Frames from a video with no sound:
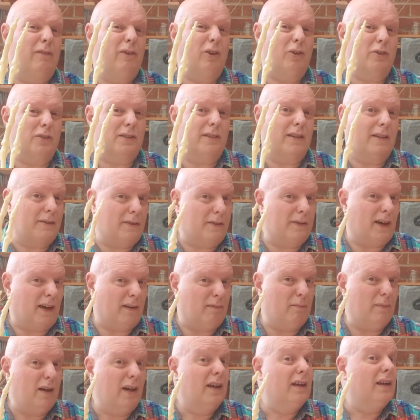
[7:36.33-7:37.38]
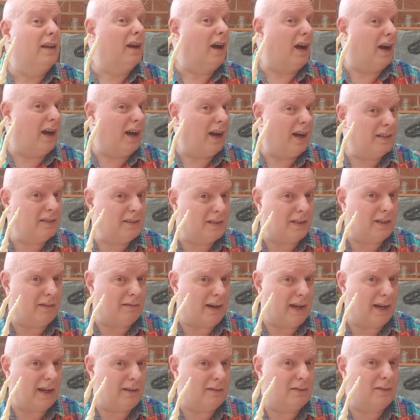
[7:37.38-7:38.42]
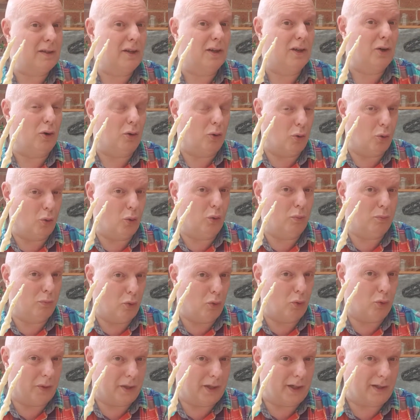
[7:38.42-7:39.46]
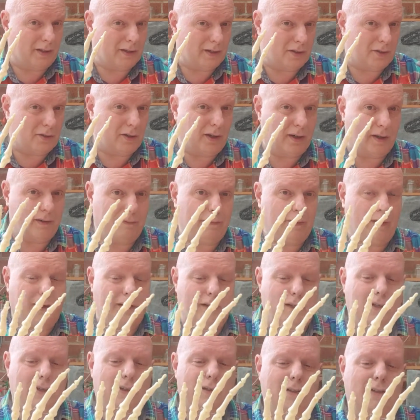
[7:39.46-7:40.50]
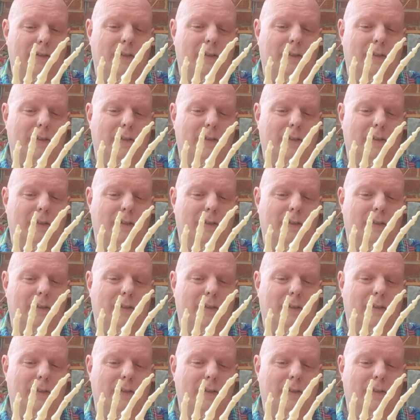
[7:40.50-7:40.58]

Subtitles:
lost the thumb. I hunted around all morning to try and find it.